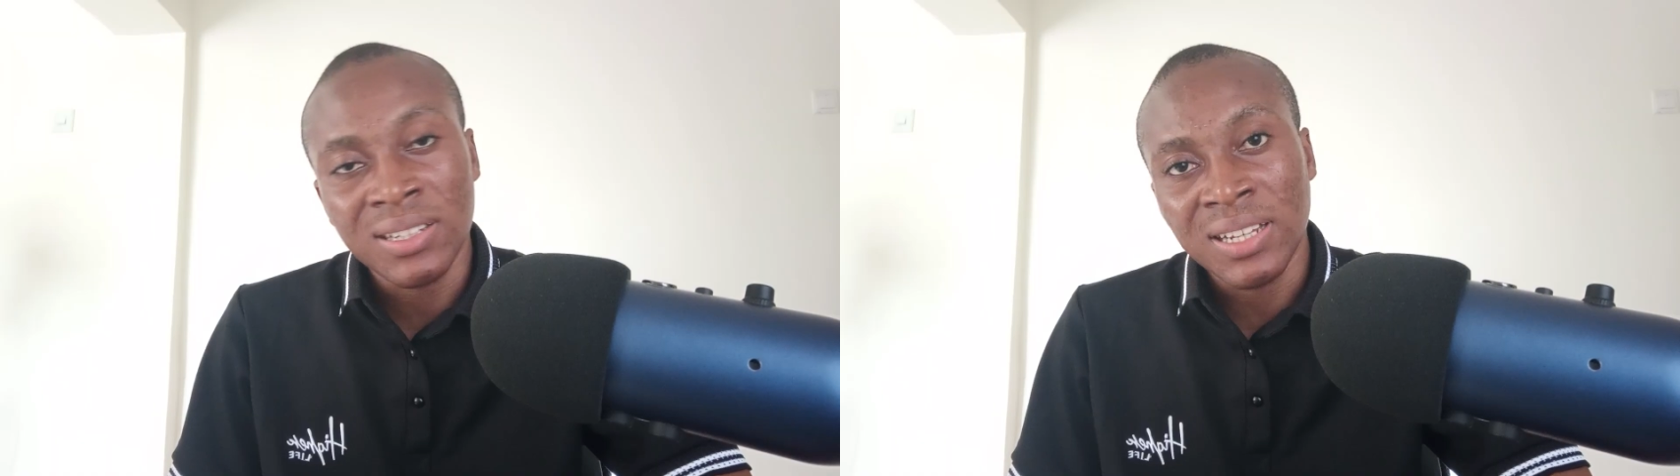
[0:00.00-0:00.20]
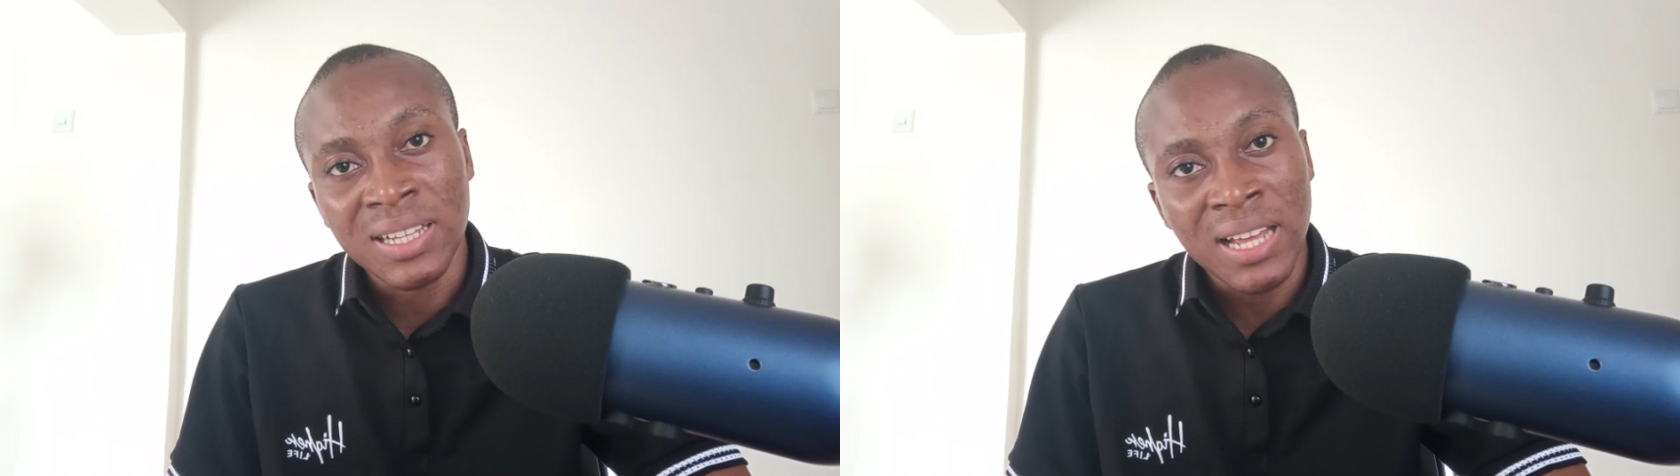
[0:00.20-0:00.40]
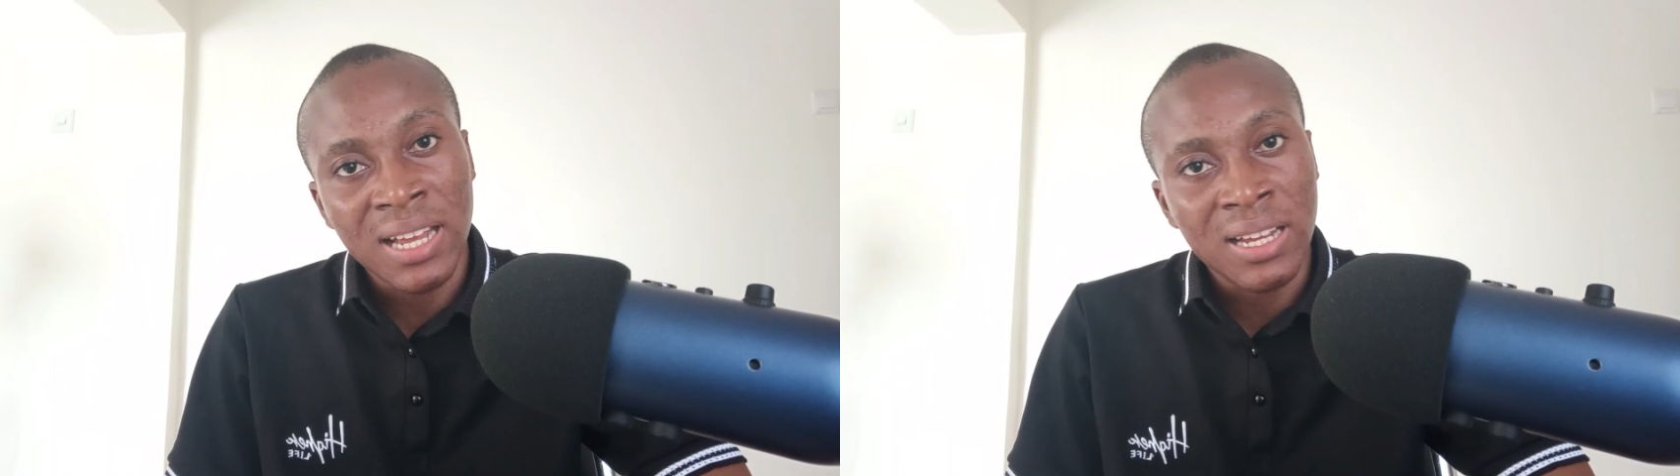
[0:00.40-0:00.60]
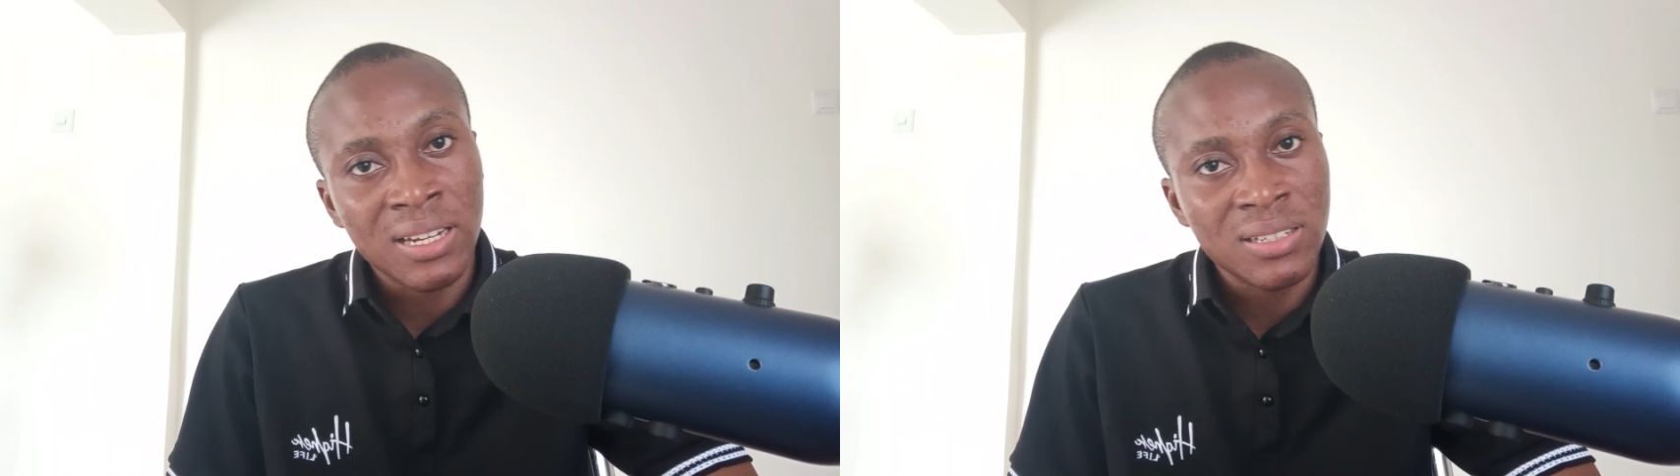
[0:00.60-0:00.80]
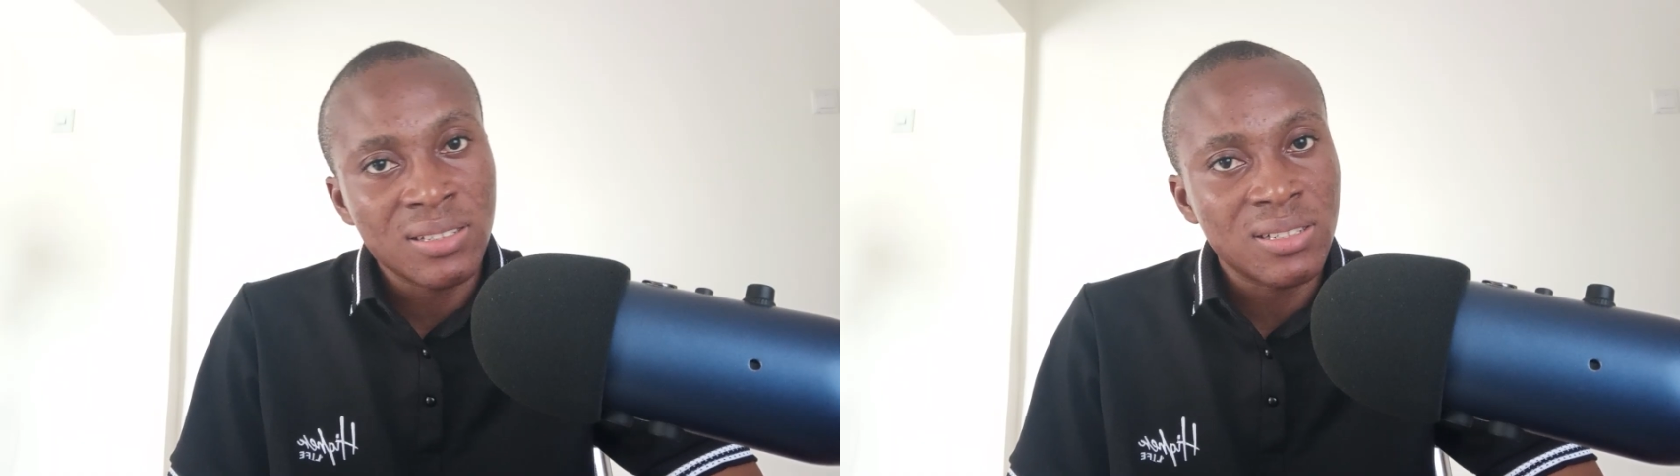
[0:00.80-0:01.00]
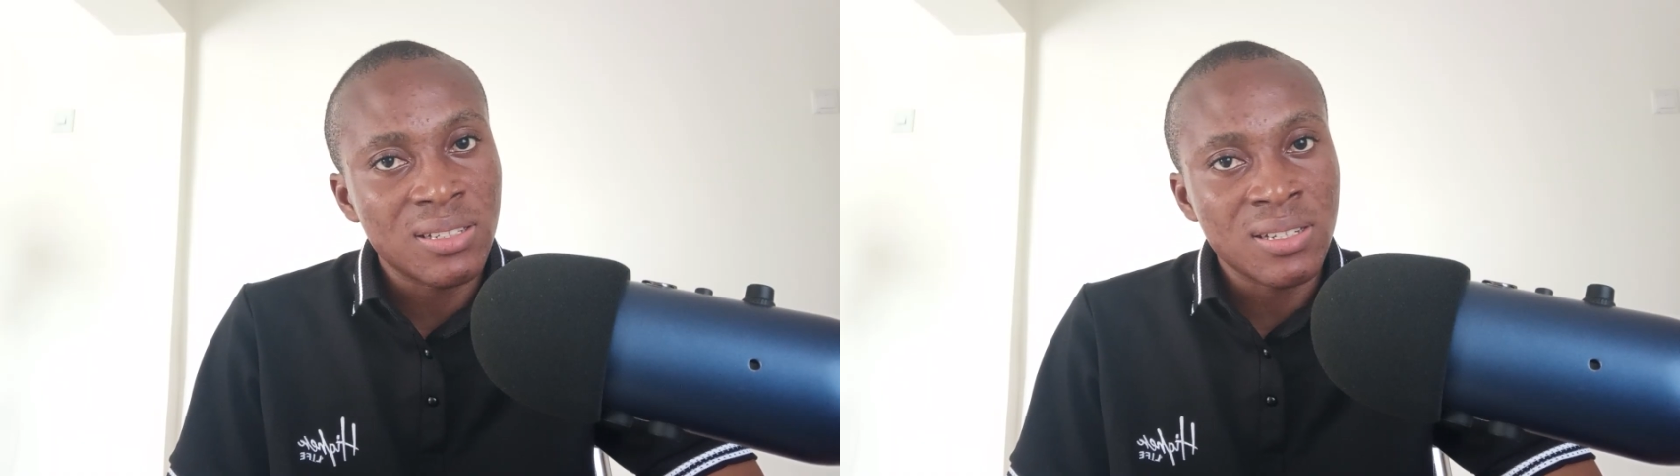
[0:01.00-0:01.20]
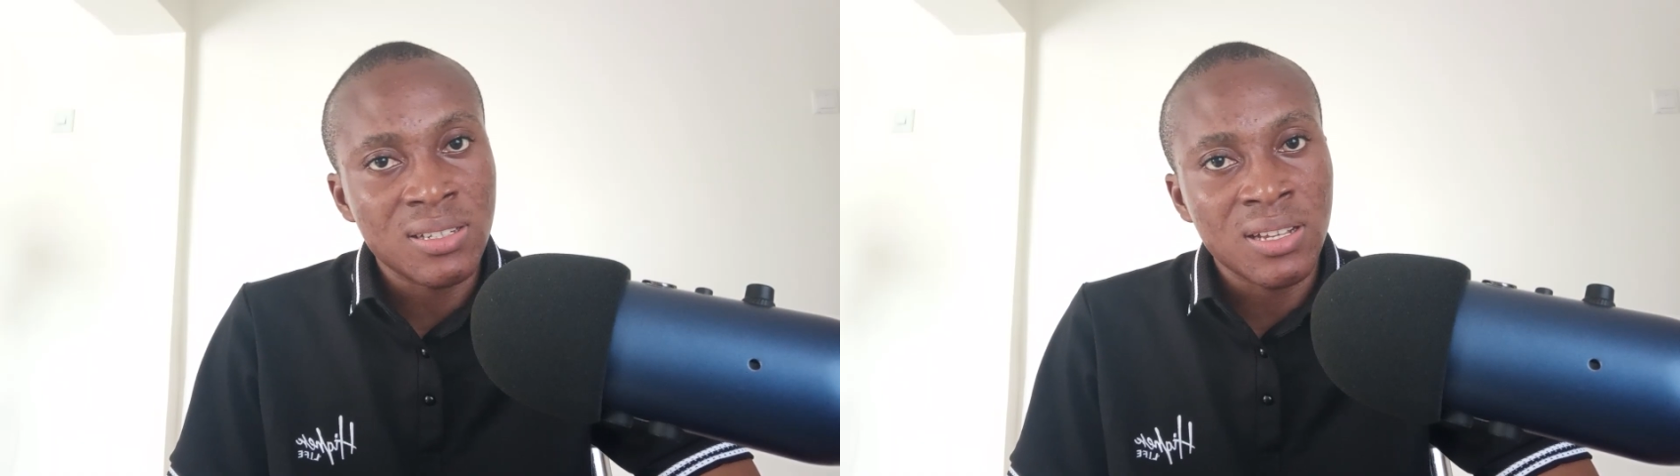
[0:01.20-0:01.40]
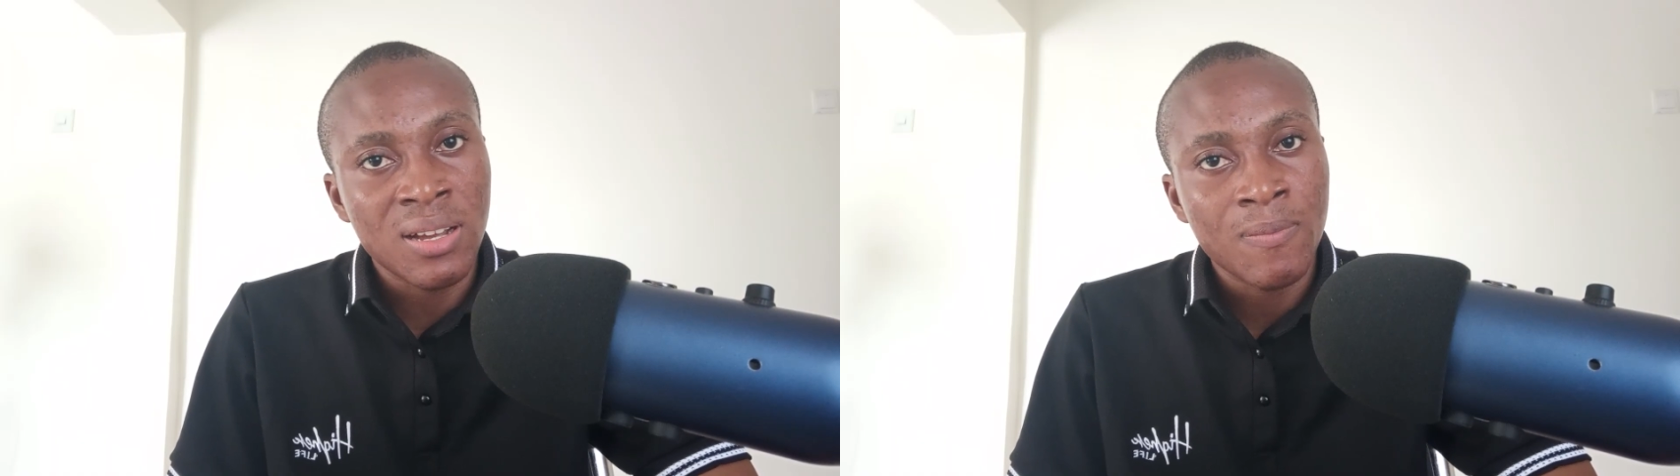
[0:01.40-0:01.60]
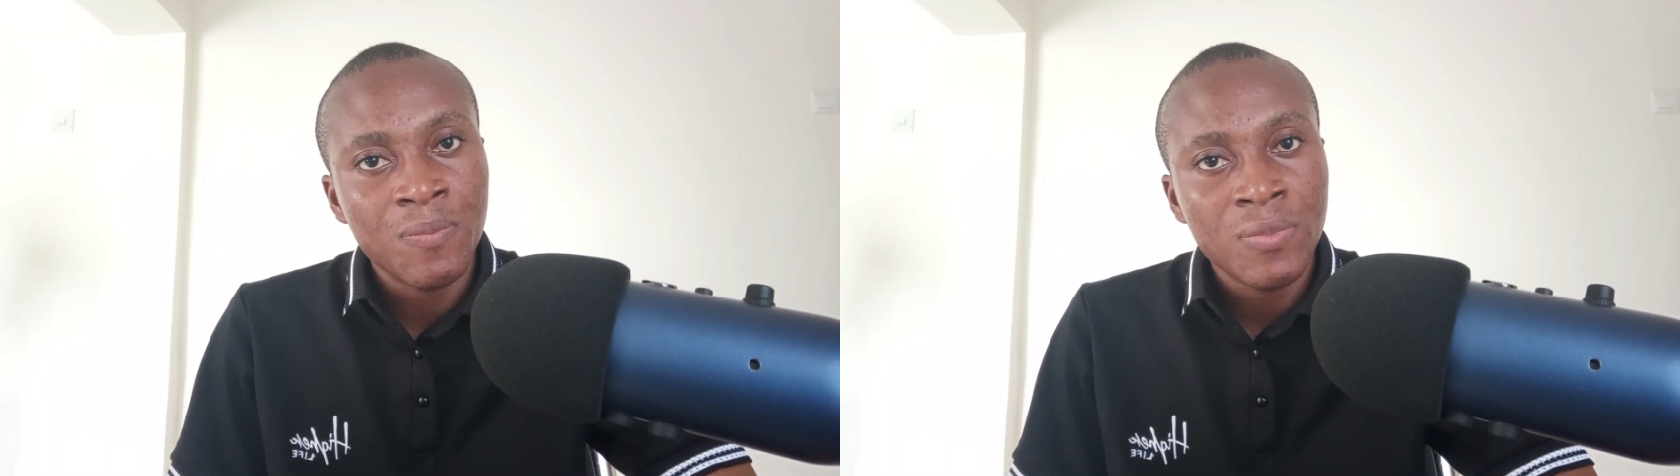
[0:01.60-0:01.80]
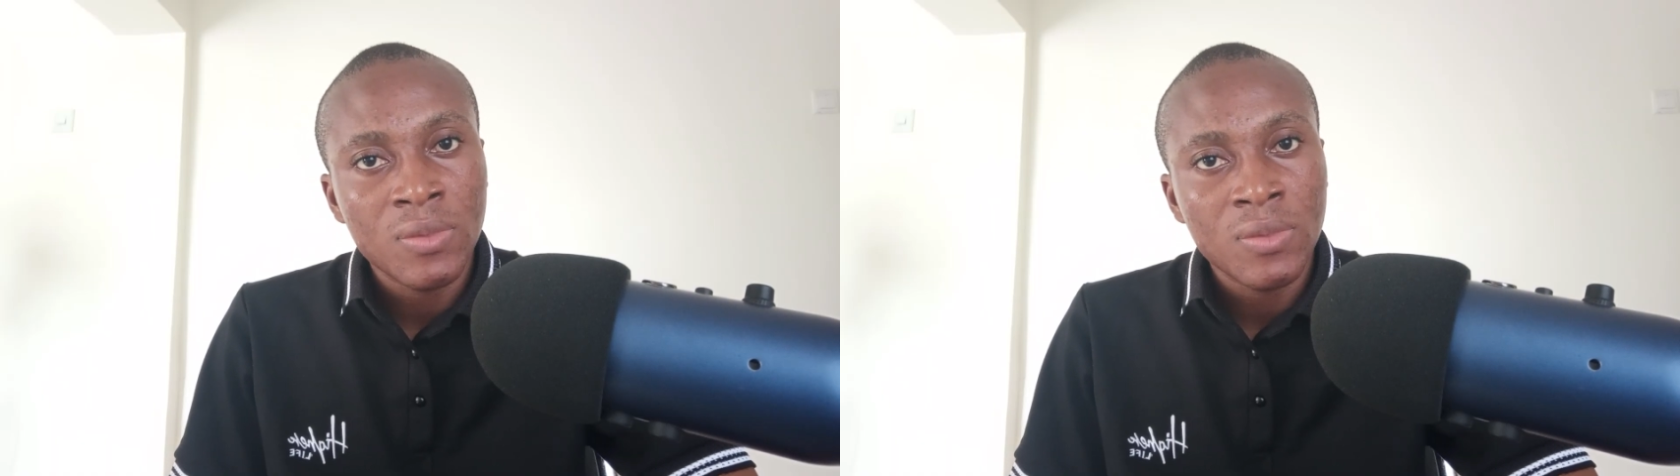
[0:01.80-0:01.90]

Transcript: as a data analyst easier.